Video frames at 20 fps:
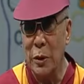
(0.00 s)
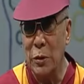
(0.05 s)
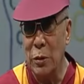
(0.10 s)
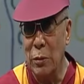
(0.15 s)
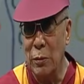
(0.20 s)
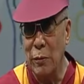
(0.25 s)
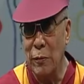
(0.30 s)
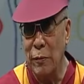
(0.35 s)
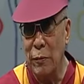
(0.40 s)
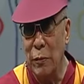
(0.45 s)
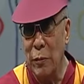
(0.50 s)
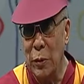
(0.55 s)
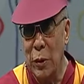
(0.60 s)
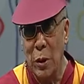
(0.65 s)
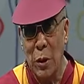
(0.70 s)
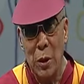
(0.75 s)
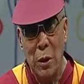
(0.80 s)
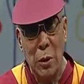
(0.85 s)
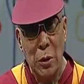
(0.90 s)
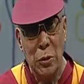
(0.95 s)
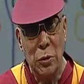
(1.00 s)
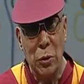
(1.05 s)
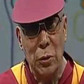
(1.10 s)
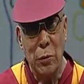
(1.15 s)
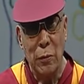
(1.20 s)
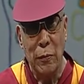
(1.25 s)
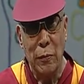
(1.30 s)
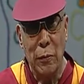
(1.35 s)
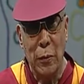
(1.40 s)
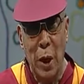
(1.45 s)
sort of, sort
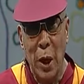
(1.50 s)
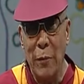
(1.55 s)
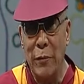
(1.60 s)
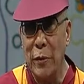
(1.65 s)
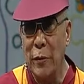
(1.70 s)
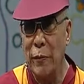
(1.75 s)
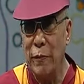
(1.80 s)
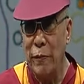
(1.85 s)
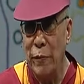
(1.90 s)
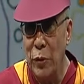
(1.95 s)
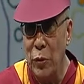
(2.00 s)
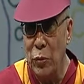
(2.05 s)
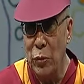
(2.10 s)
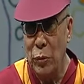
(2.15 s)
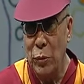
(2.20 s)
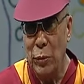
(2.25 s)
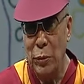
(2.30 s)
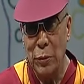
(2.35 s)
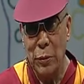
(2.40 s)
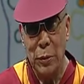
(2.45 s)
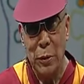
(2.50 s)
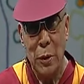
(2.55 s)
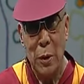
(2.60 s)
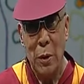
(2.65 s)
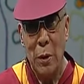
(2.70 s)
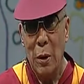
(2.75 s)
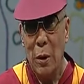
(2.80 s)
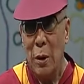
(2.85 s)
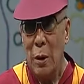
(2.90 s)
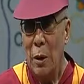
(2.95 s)
of have the view,
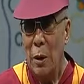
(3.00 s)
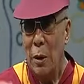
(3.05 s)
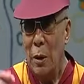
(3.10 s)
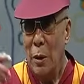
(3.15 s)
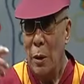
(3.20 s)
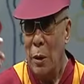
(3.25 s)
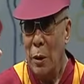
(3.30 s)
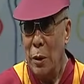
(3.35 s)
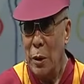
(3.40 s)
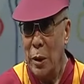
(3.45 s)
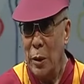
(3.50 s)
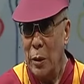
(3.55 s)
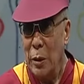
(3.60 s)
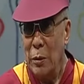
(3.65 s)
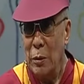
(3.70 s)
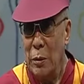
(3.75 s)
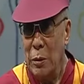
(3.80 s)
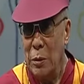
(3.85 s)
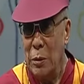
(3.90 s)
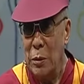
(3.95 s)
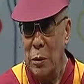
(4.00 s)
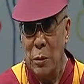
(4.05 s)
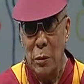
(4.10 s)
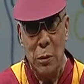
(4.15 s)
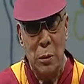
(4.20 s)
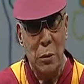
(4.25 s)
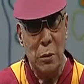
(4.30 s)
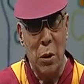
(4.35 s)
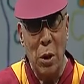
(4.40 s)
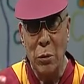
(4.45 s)
the
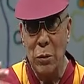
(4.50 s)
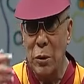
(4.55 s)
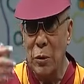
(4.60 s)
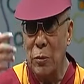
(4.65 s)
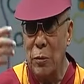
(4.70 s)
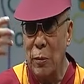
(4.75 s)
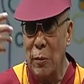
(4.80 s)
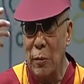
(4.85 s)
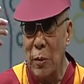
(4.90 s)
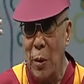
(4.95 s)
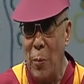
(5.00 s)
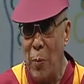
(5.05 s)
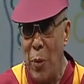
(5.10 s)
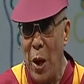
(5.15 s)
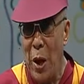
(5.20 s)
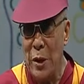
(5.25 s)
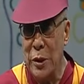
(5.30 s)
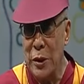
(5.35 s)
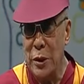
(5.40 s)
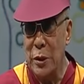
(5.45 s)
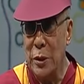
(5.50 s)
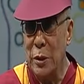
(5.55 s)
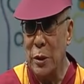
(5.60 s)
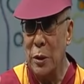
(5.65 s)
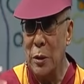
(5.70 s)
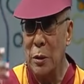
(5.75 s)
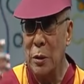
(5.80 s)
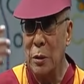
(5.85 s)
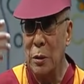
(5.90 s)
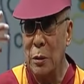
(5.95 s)
concept of compassion,
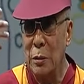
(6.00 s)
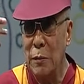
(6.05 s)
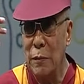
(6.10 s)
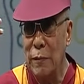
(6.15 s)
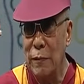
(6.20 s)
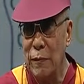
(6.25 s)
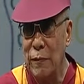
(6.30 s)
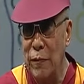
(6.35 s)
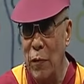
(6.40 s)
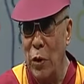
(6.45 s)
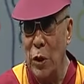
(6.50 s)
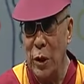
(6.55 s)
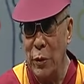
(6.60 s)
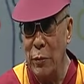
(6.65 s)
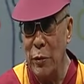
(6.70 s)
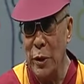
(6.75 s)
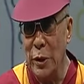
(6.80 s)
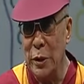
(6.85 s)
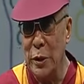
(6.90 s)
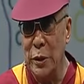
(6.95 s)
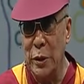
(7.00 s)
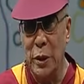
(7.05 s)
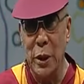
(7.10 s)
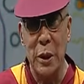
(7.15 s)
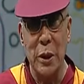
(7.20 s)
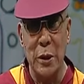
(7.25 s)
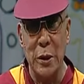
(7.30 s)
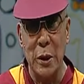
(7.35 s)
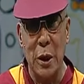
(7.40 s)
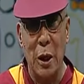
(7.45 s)
forgiveness,
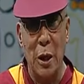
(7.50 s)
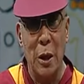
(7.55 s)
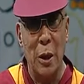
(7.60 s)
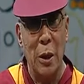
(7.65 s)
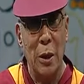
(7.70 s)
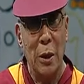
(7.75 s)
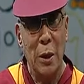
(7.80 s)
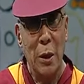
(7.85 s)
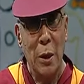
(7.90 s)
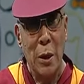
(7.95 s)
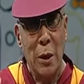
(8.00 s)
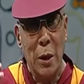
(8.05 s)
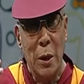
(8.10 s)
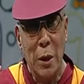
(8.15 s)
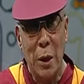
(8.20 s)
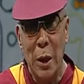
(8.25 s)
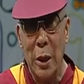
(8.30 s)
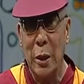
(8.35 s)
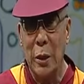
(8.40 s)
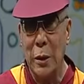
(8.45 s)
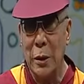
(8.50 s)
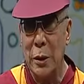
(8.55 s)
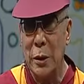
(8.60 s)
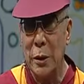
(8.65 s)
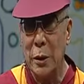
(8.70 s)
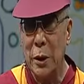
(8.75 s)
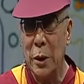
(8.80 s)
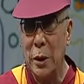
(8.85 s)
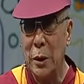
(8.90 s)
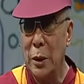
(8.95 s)
these are, they
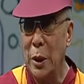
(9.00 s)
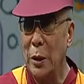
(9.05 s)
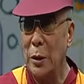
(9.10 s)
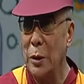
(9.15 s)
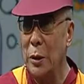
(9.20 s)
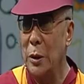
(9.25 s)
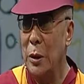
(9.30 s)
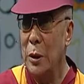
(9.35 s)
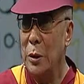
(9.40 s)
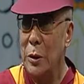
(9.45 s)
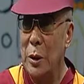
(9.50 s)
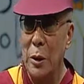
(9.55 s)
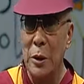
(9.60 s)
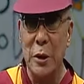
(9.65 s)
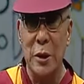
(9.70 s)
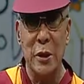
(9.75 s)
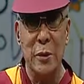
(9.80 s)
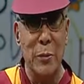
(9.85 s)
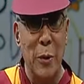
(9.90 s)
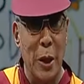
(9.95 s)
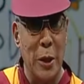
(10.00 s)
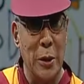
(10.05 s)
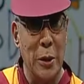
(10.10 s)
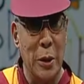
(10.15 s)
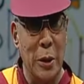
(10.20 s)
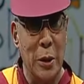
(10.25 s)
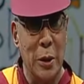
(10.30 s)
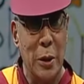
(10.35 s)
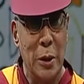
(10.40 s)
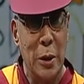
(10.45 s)
consider that's a religious
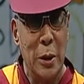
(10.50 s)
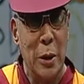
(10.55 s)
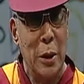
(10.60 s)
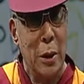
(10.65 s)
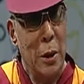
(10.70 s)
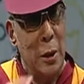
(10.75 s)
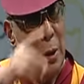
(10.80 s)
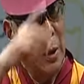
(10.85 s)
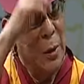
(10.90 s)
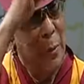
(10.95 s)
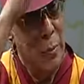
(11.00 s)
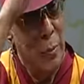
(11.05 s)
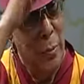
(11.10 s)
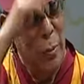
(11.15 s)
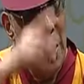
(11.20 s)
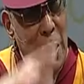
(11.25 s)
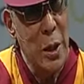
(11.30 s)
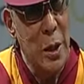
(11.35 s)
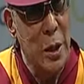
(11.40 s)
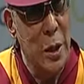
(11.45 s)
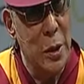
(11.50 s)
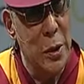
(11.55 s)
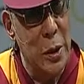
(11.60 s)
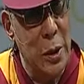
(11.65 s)
matter. Many years